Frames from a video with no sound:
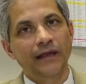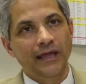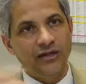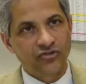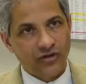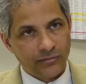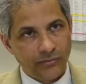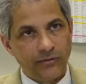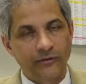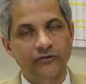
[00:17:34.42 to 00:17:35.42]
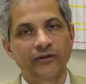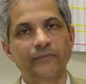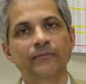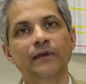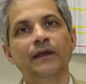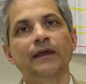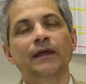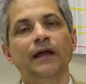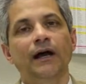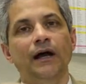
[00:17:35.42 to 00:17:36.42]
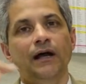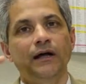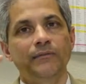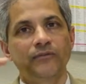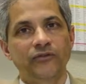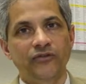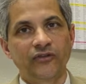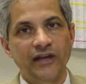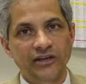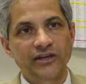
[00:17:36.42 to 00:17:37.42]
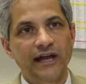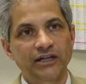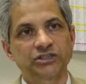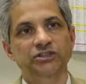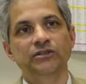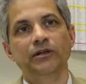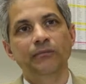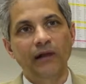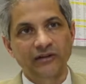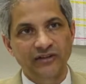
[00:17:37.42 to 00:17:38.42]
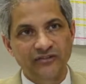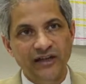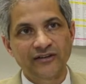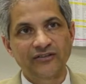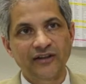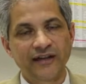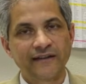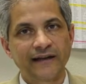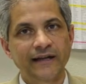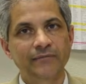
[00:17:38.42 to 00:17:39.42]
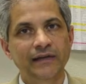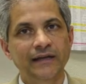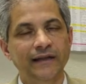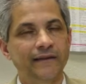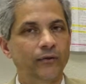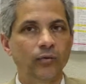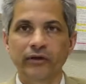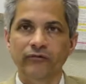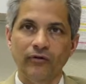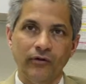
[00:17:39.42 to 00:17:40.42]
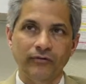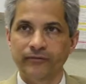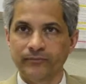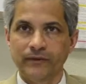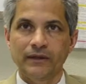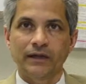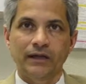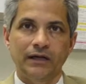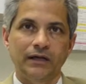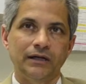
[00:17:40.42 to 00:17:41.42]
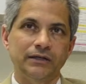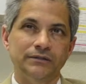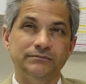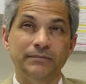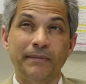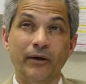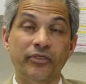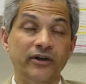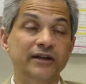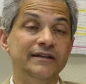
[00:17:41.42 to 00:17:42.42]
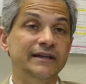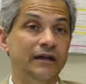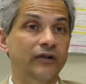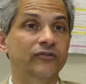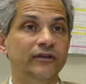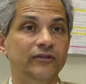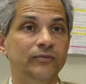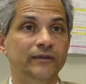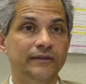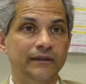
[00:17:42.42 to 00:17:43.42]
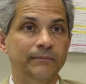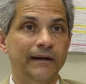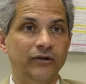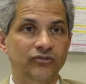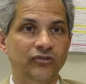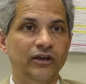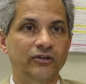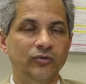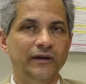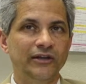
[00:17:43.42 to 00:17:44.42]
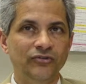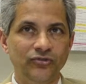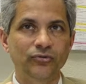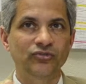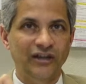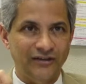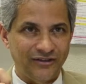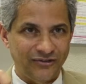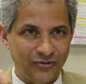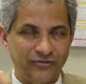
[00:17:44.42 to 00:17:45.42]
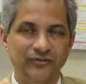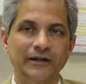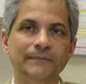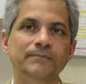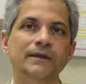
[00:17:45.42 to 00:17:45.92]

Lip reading: in cerebral palsy. This is an international multi-center study that I'm leading that will involve about 13 countries with about 22 centers so far,